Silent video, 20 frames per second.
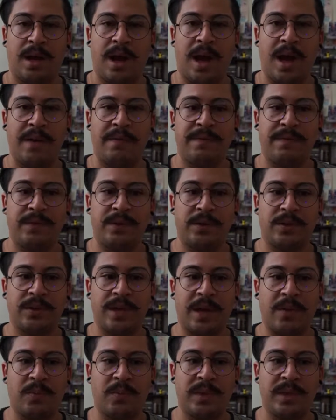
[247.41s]
I feel
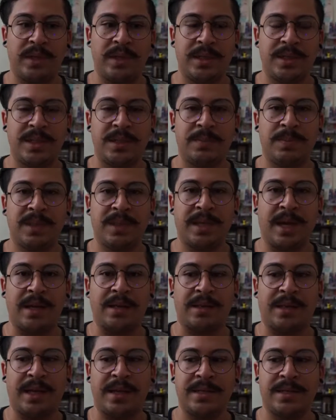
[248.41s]
that we need to be
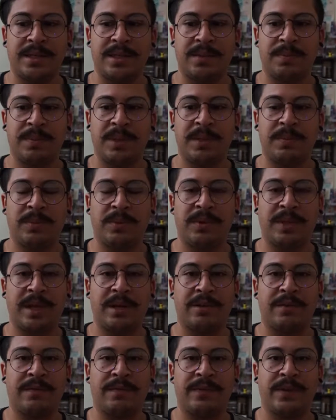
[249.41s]
that light to the people that
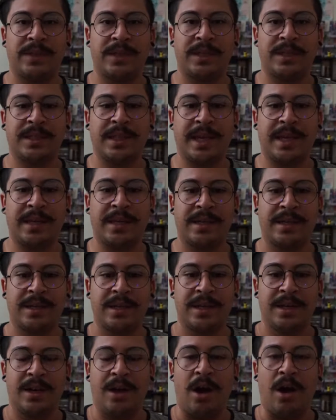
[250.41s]
are feeling like
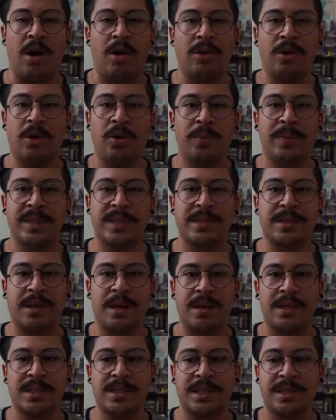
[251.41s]
all hope is
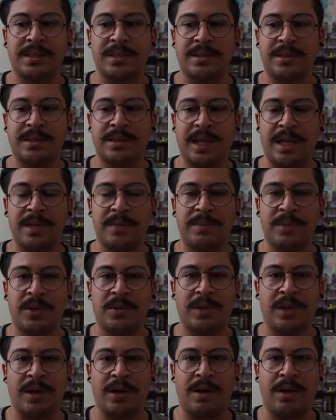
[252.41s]
lost, and let them know
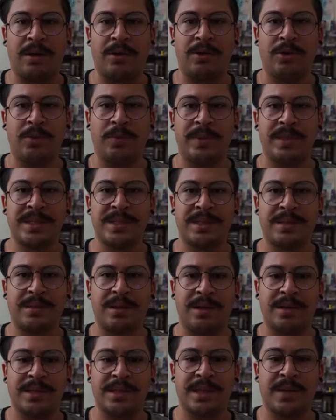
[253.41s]
that all hope isn't
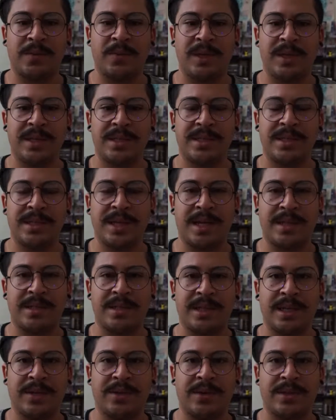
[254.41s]
lost. Like, we can stand
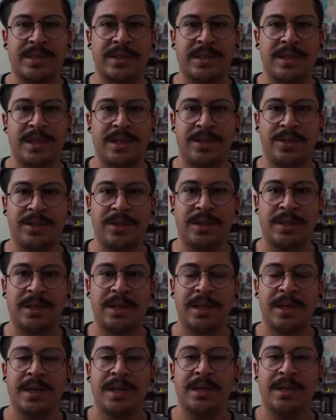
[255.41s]
together as a nation,
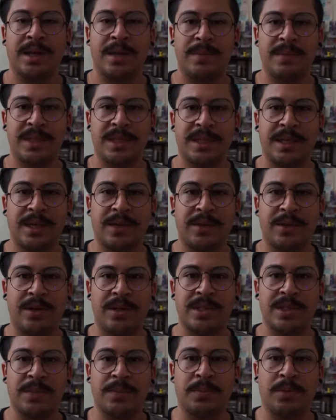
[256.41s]
come together
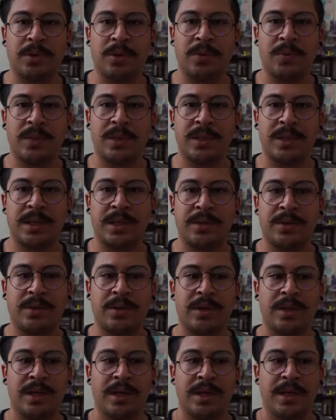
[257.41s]
and support one
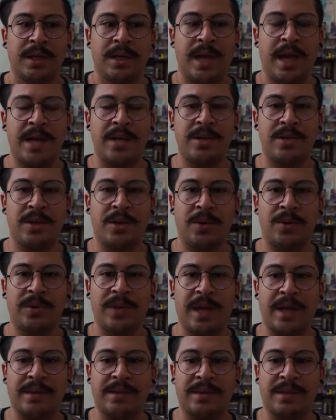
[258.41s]
another, and know
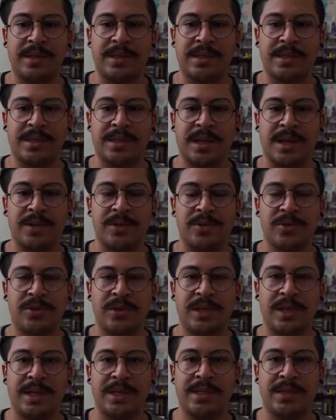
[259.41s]
that this
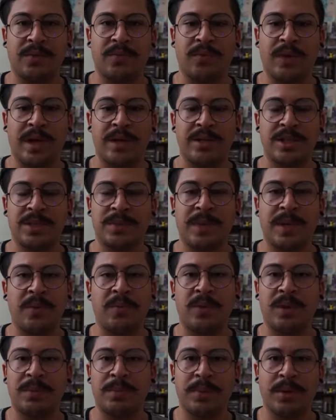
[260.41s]
country isn't ran just by
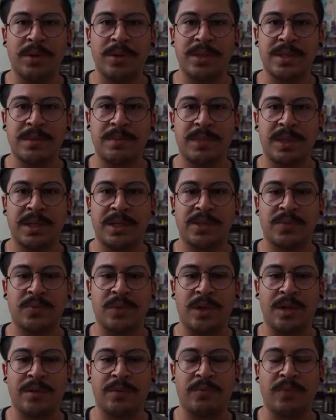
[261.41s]
one person, but it's
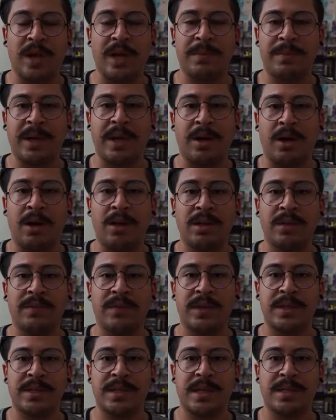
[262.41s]
ran by all of
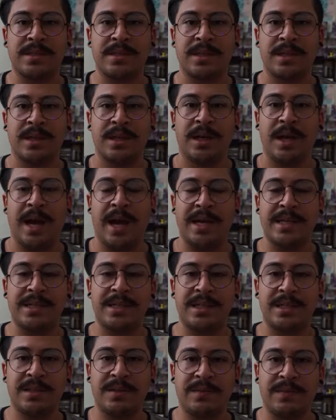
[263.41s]
us as
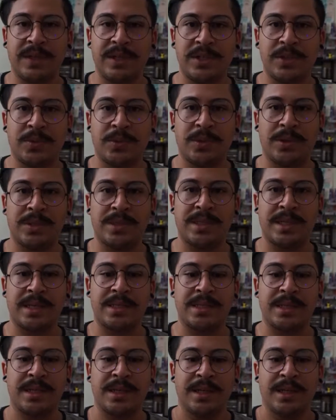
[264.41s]
individuals,
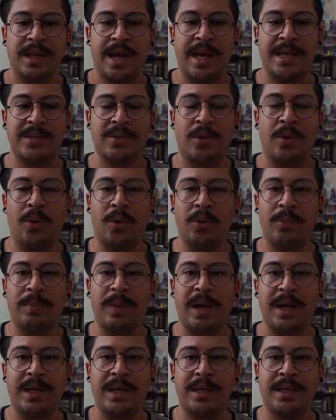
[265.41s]
as a whole
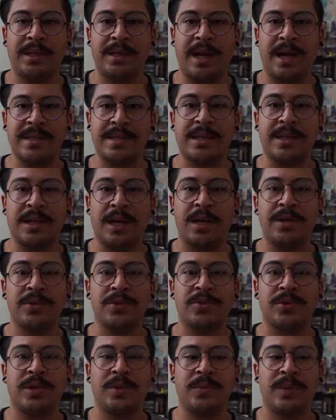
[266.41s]
body, as a
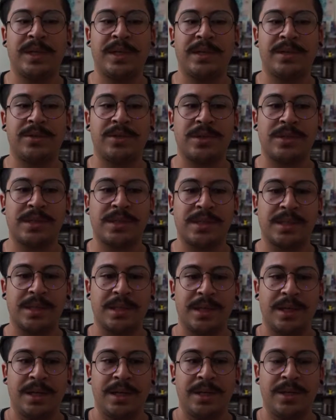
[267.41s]
country. We can just,
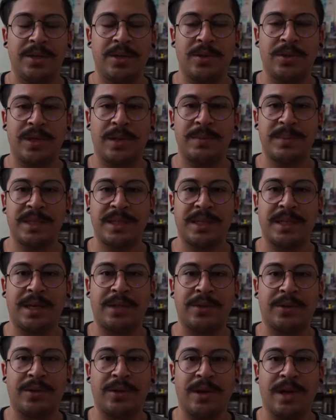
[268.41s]
you know, come
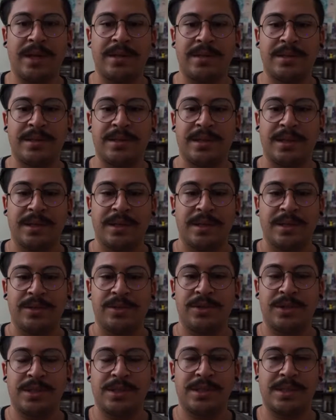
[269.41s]
together and
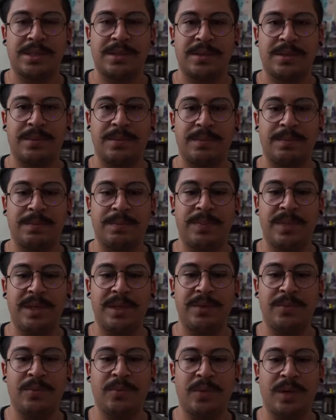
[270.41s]
just
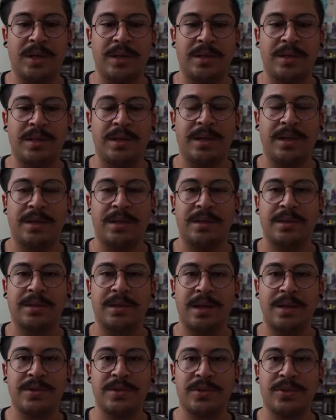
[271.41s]
be one
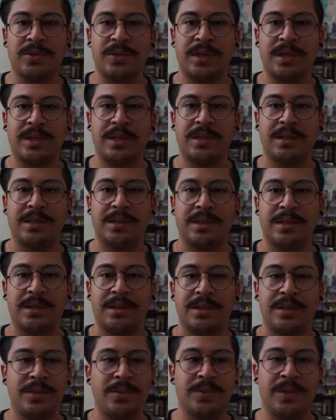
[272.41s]
country,
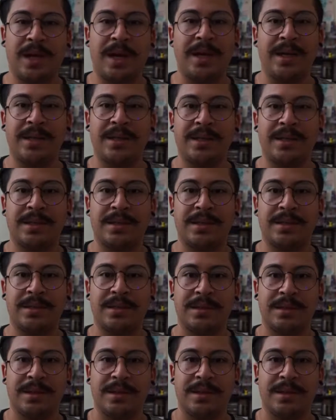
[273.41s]
united.